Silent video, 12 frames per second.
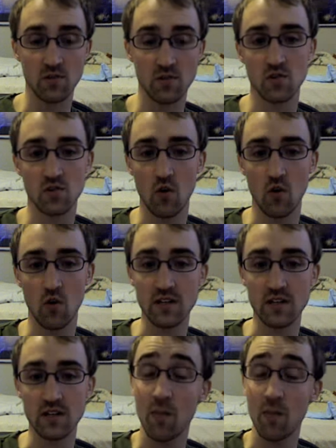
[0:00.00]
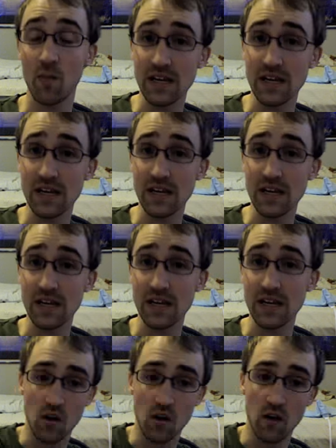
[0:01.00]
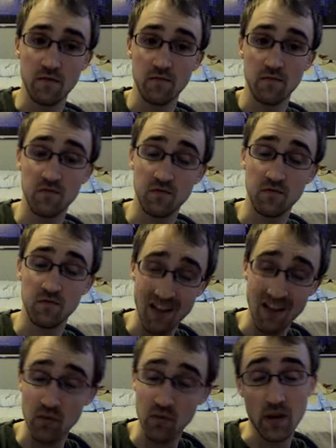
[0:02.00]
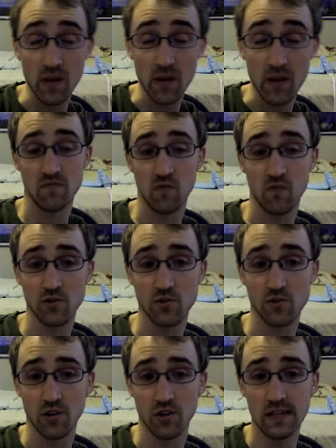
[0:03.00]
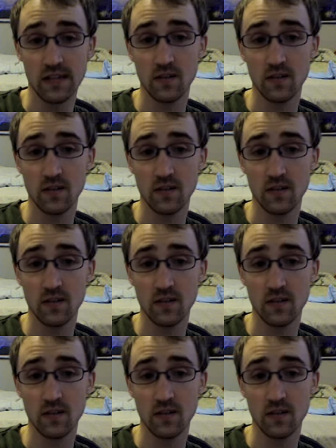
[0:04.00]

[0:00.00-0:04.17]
So the top eight consists of five Mermails, unfortunately.